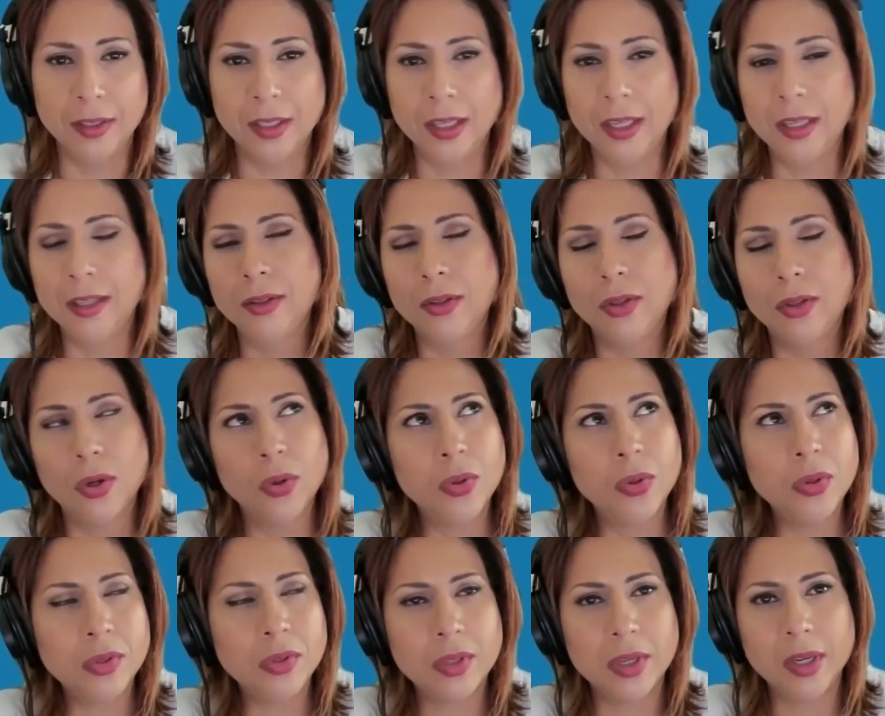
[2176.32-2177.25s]
in
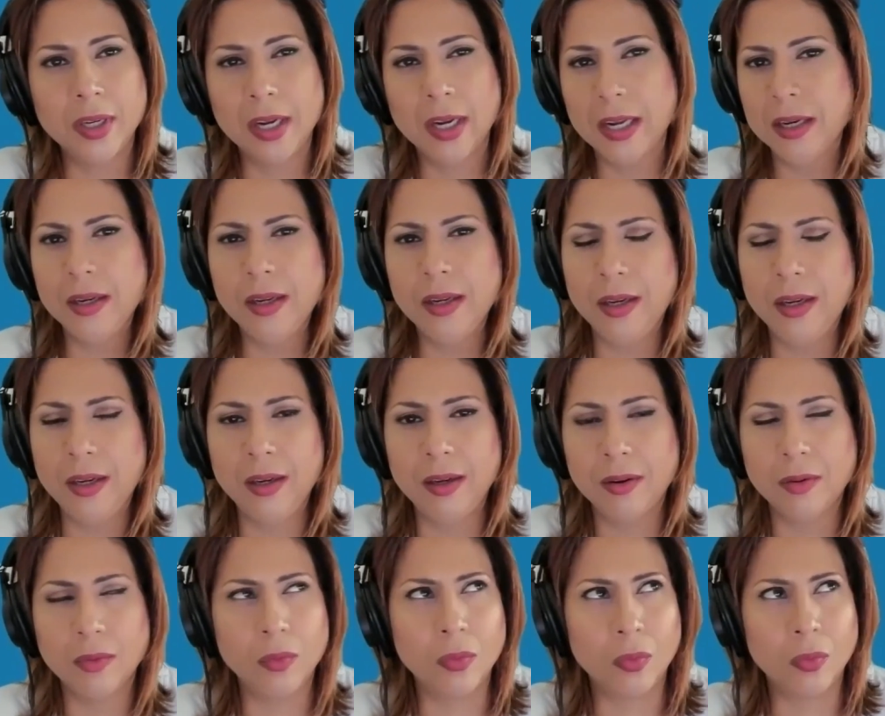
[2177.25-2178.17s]
those, in any,
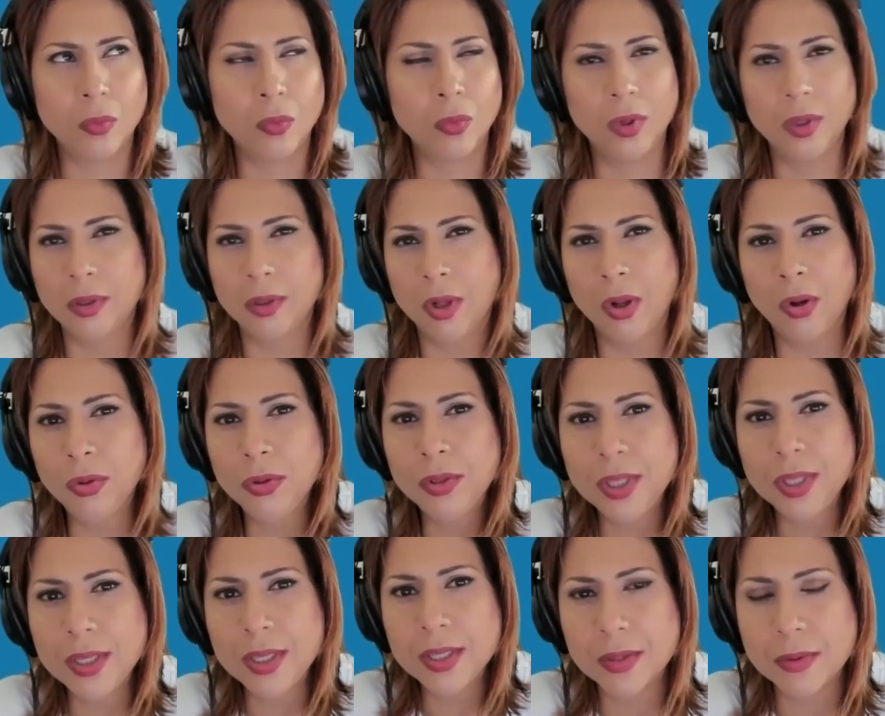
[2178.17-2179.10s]
while all
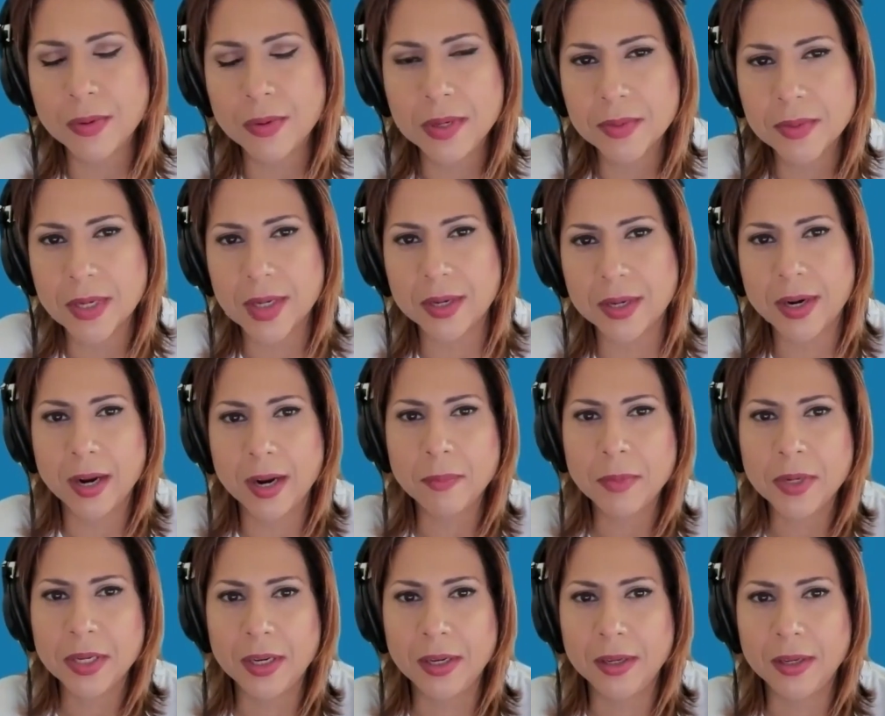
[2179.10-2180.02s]
these dreams are
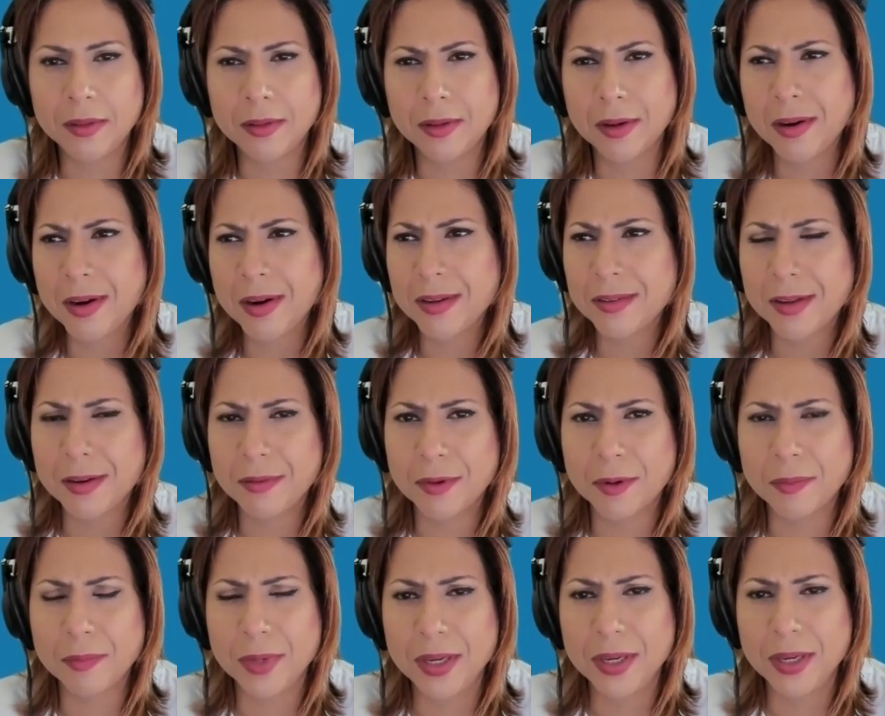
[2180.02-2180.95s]
happening, there has
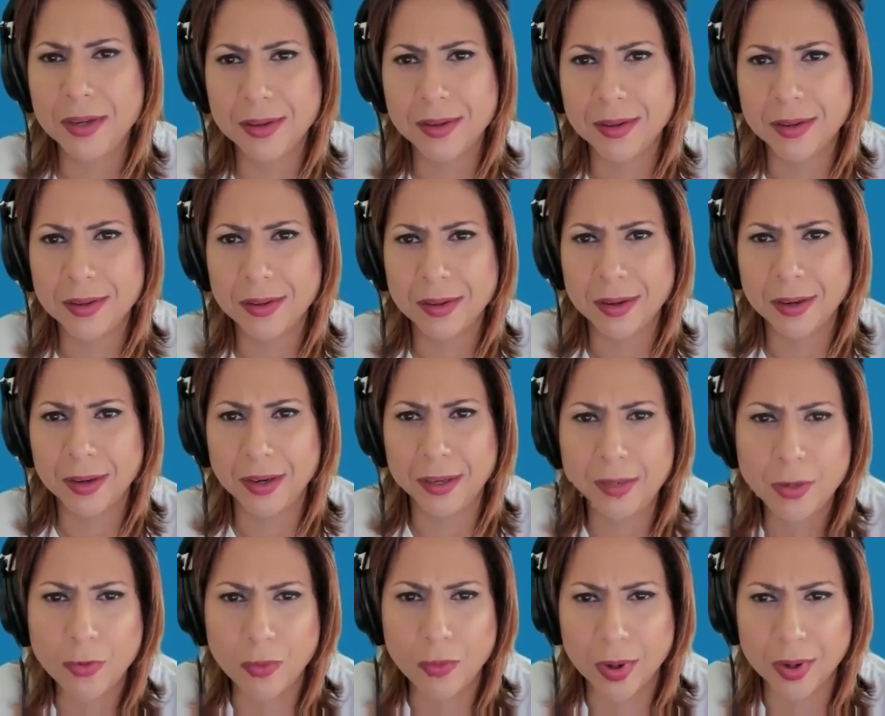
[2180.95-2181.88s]
never been
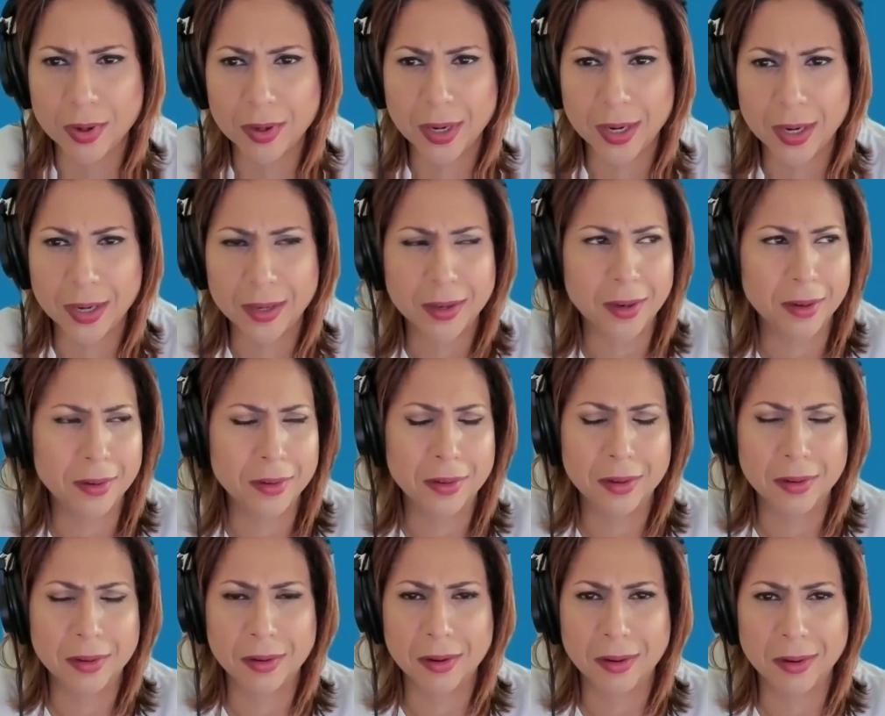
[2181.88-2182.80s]
anyone like,
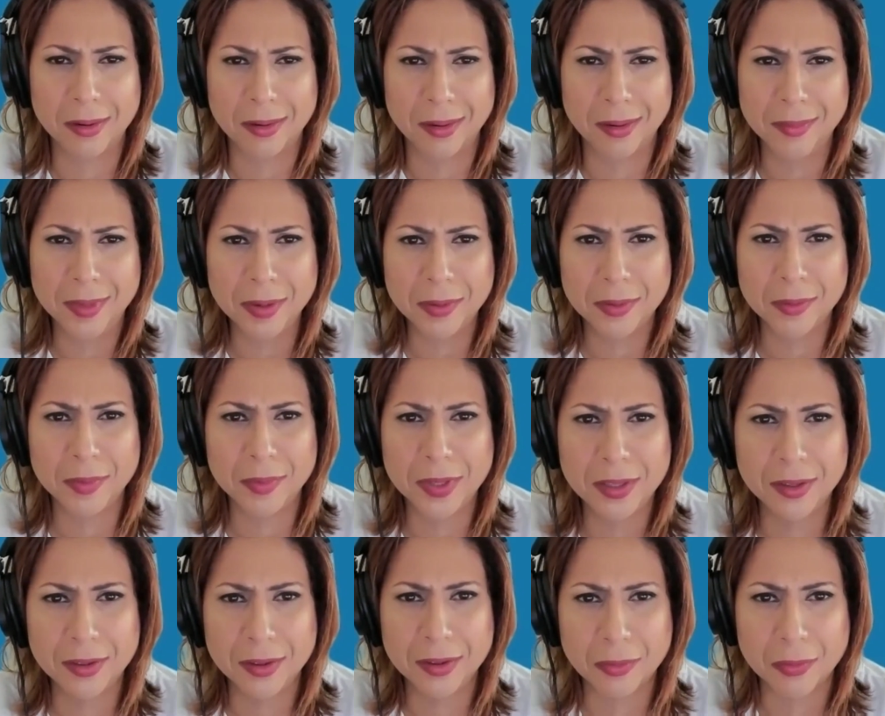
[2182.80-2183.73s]
I've never been
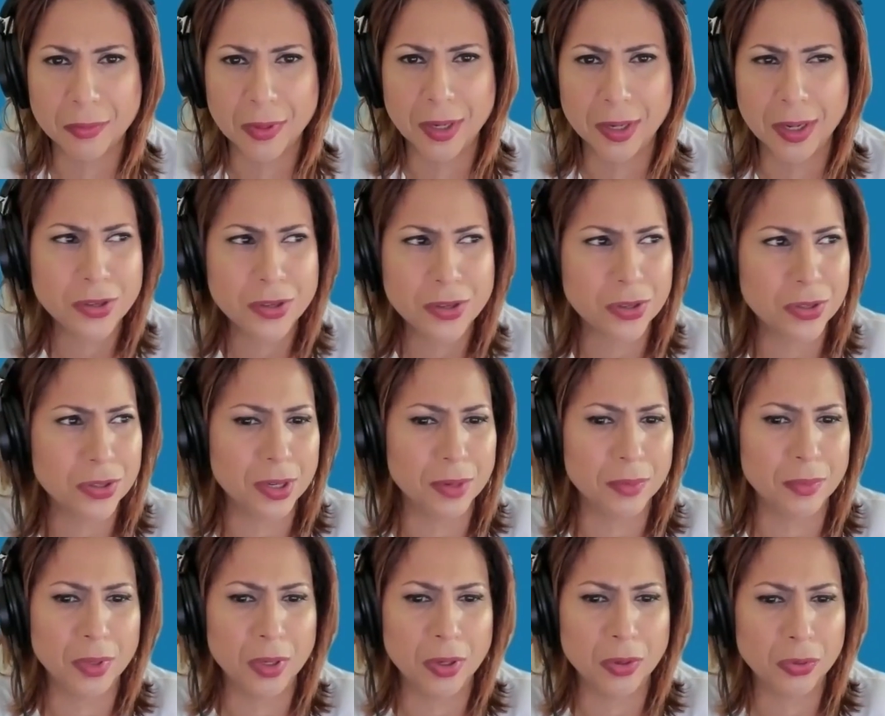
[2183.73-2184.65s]
in a
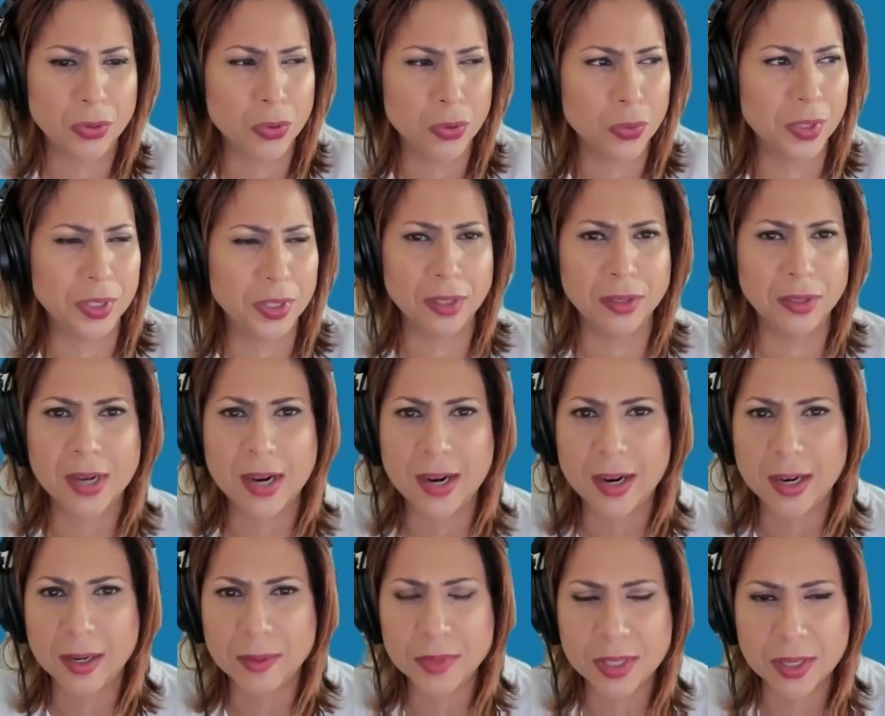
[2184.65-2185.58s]
relationship during the
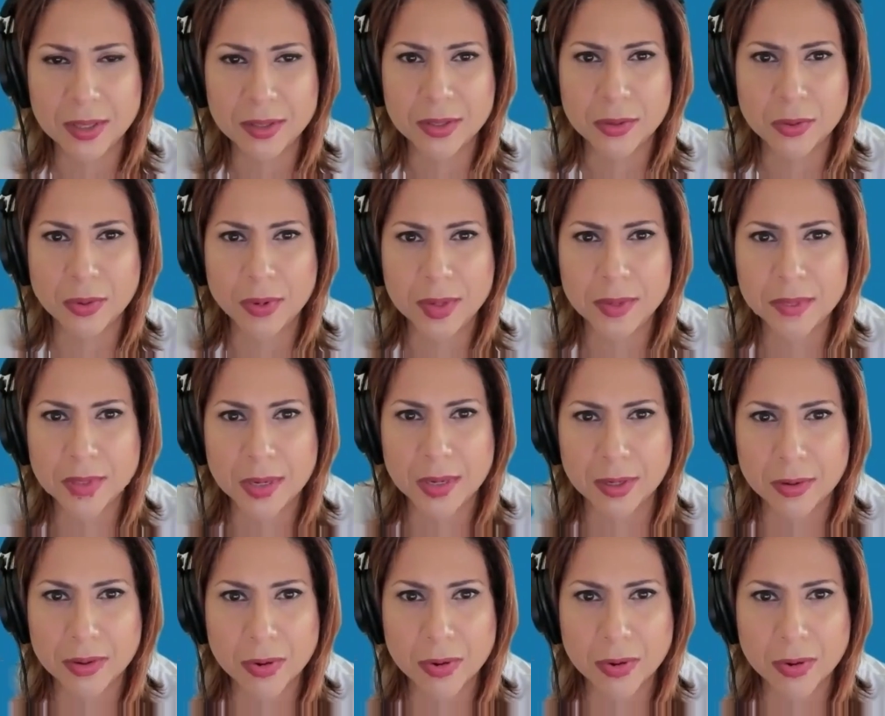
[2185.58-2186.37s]
times these dreams are